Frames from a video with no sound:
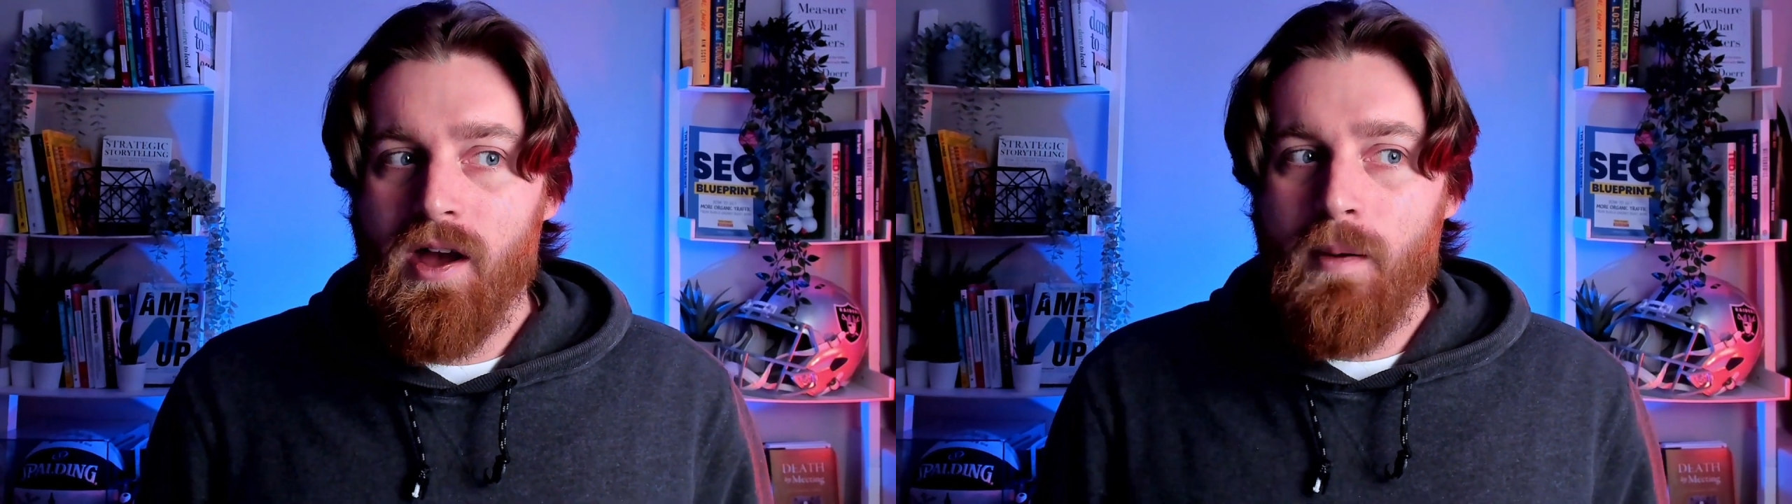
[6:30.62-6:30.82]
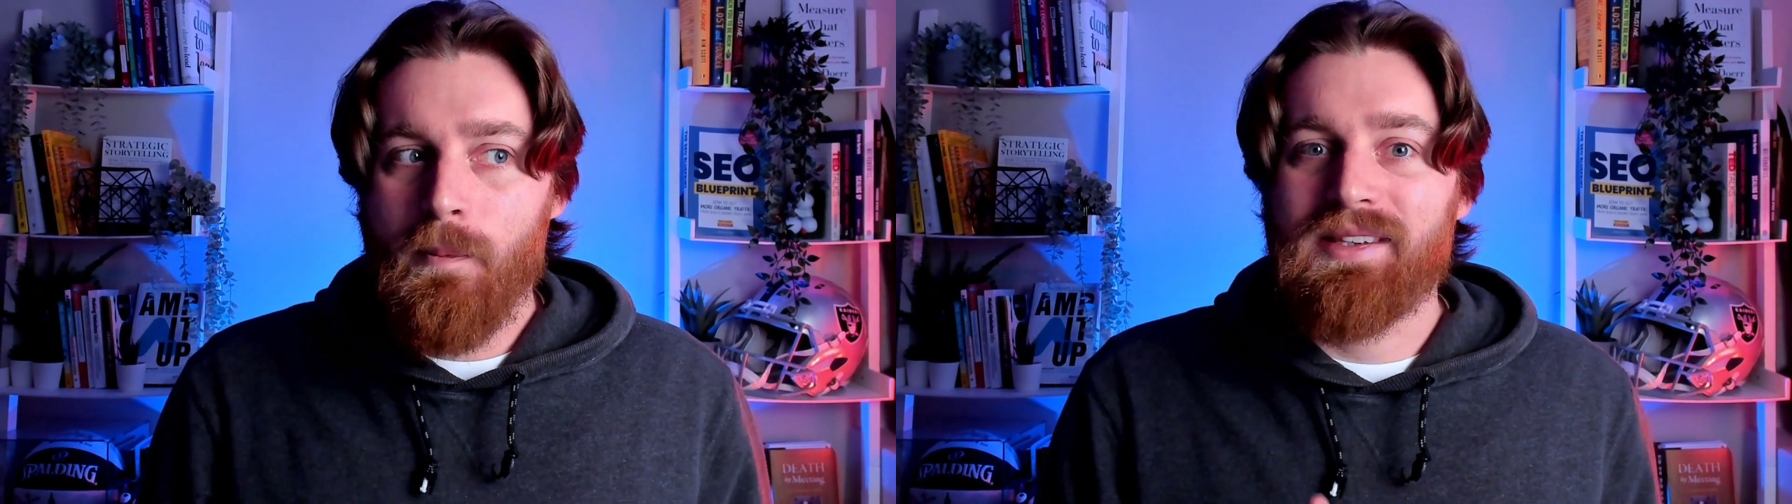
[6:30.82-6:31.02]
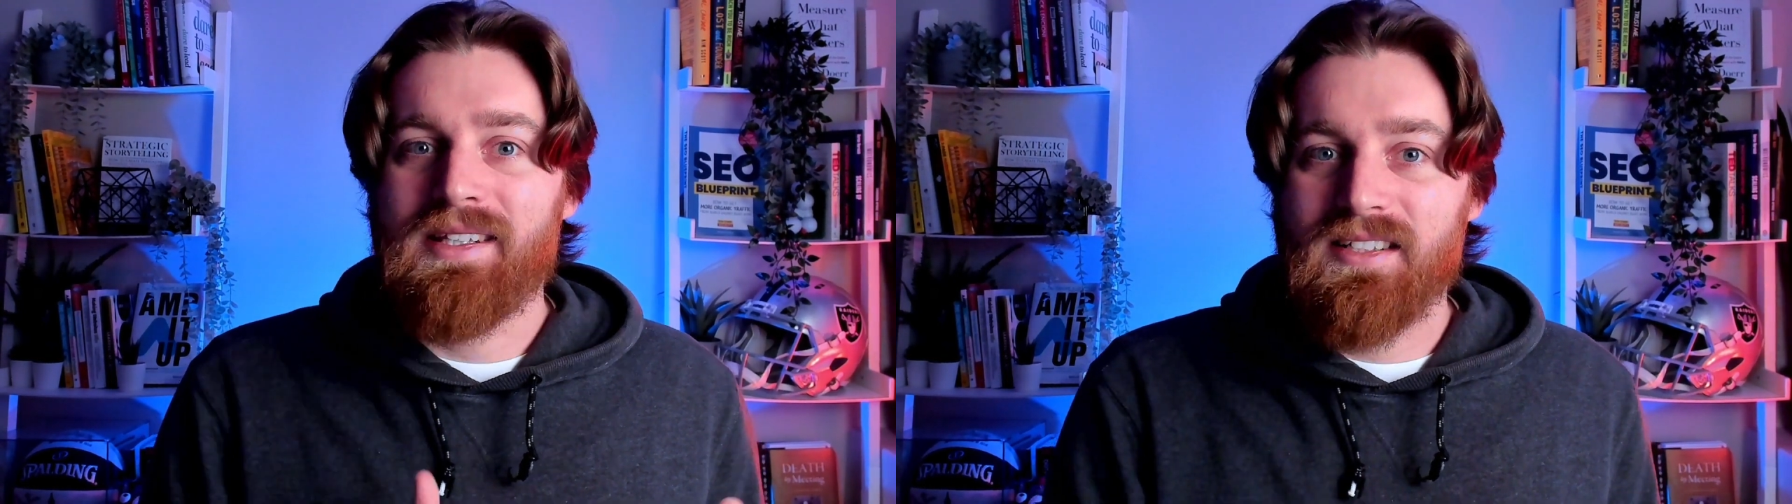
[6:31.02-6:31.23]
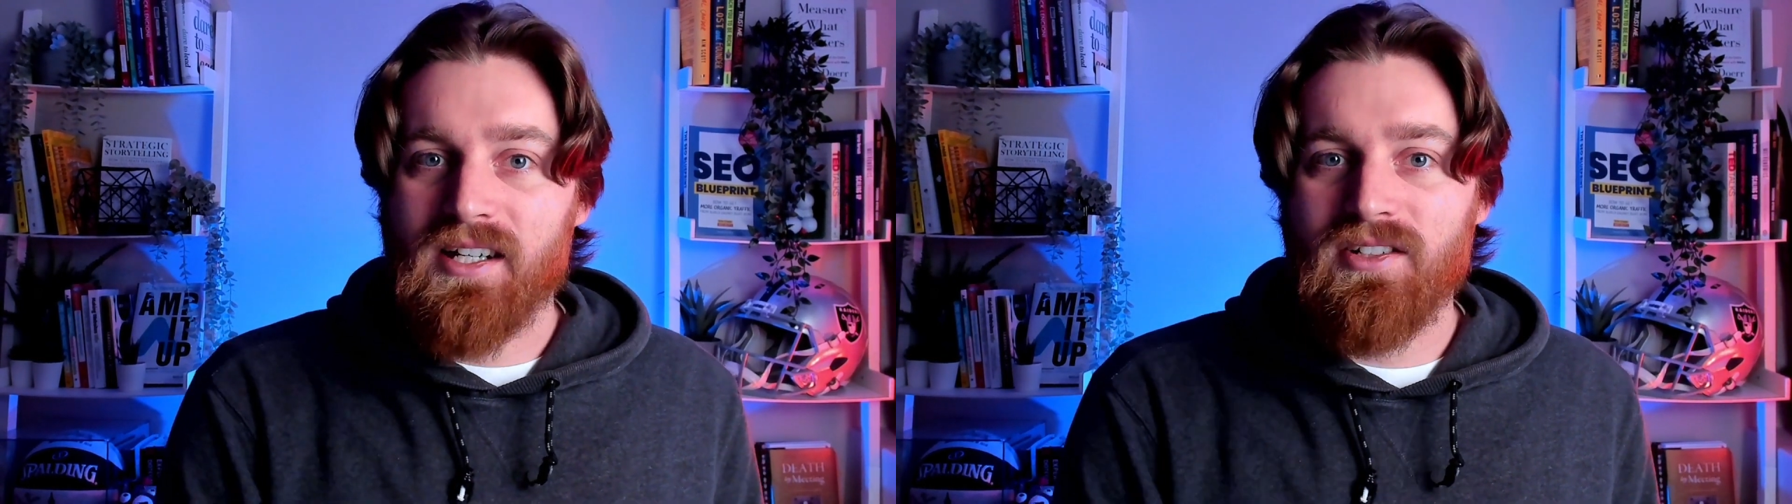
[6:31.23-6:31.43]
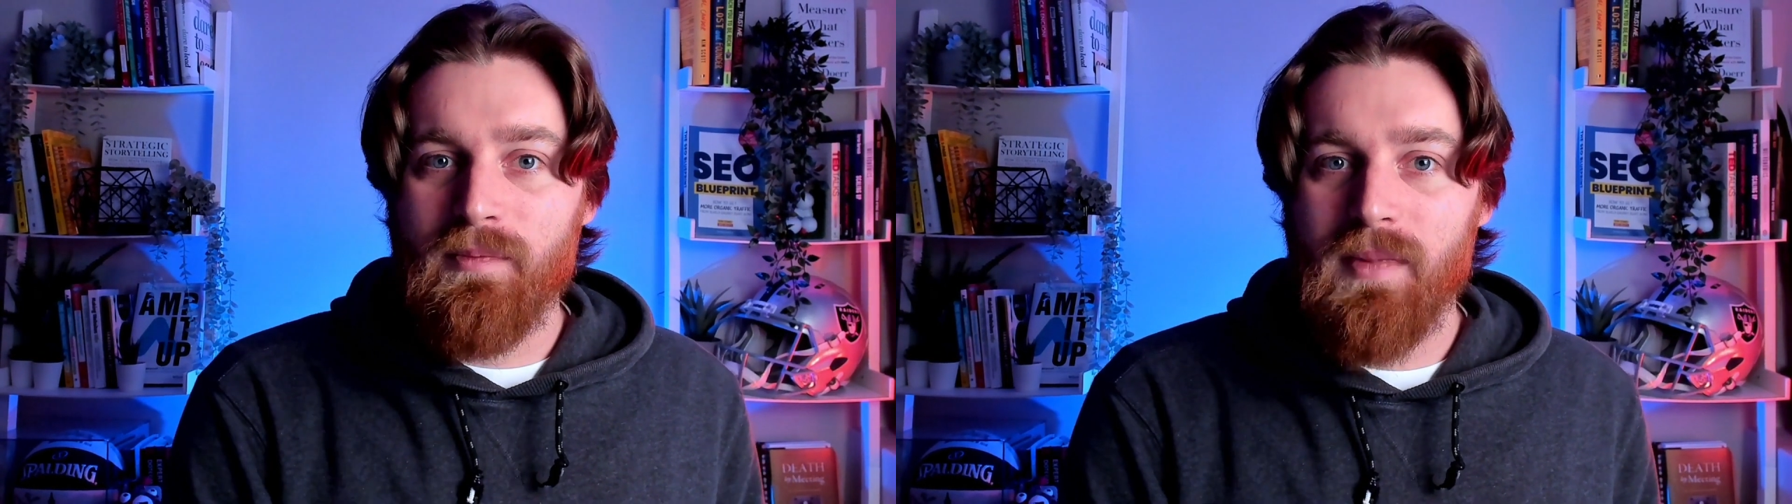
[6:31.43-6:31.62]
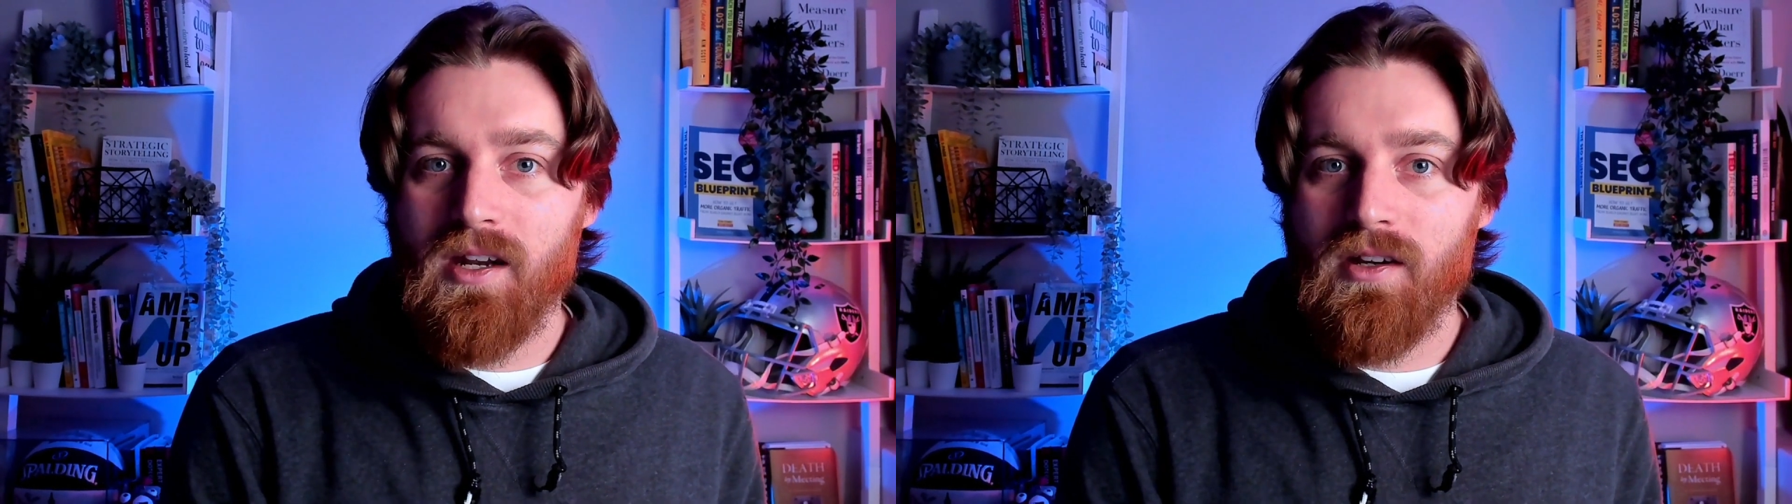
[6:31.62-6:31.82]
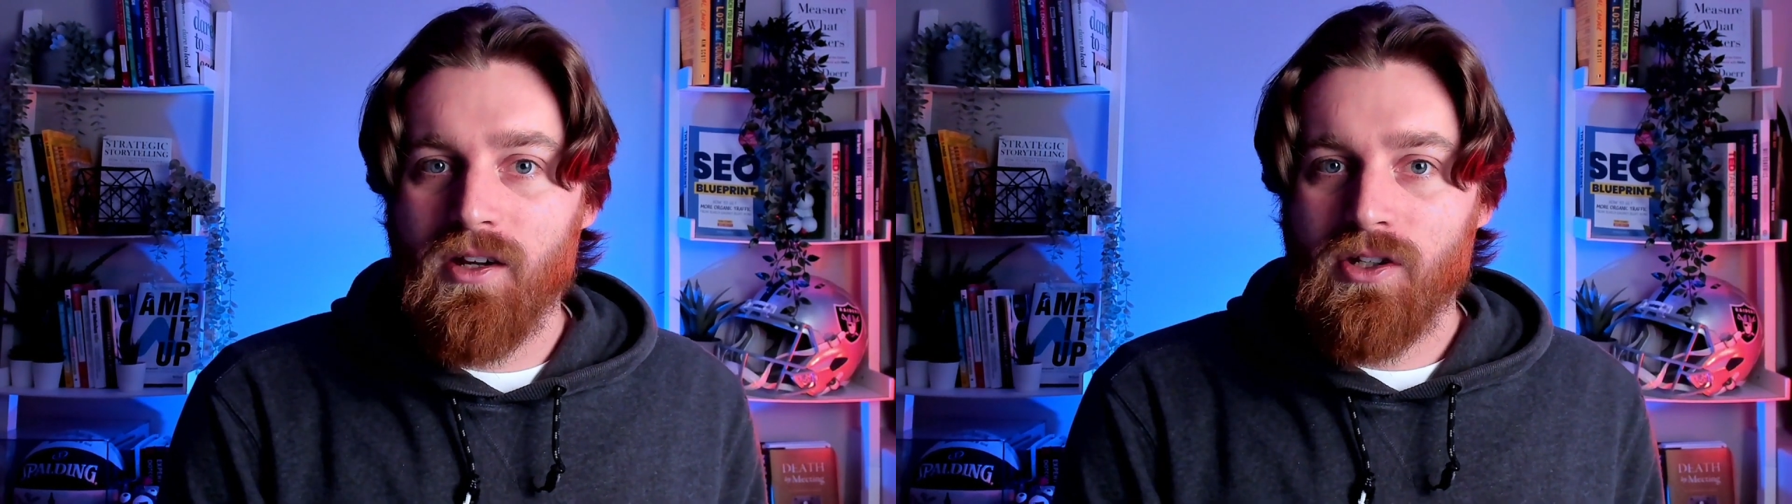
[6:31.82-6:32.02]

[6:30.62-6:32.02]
but that doesn't mean